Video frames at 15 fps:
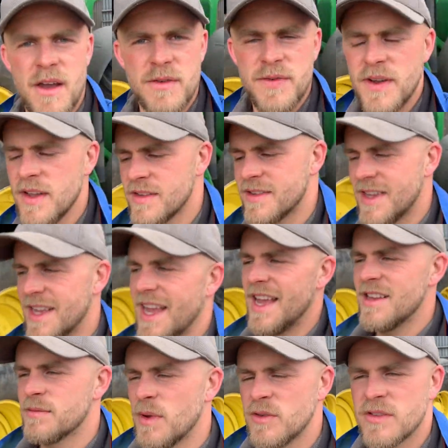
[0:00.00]
First thing
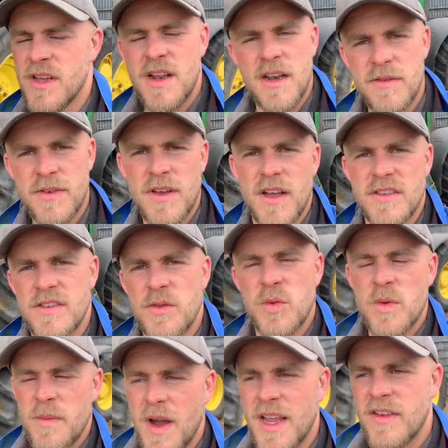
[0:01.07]
is most certainly first, if you
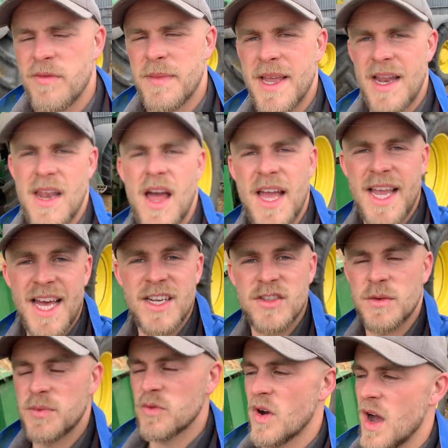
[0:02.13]
wouldn't mind giving me a like and a
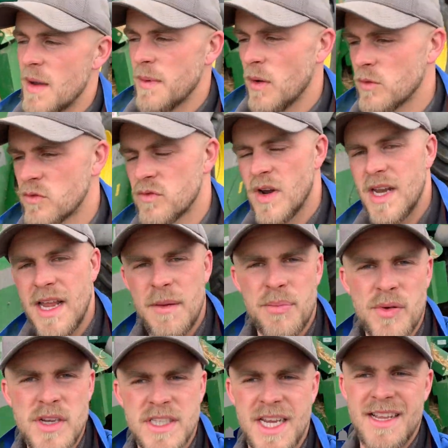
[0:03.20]
subscribe, I would really
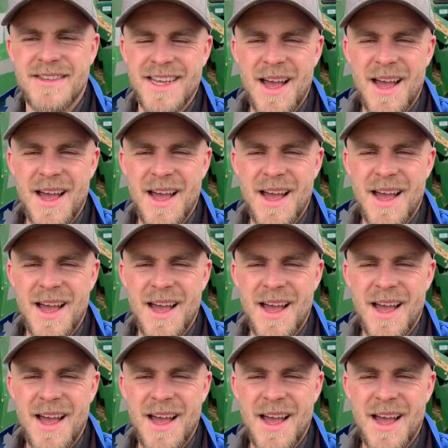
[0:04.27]
appreciate it.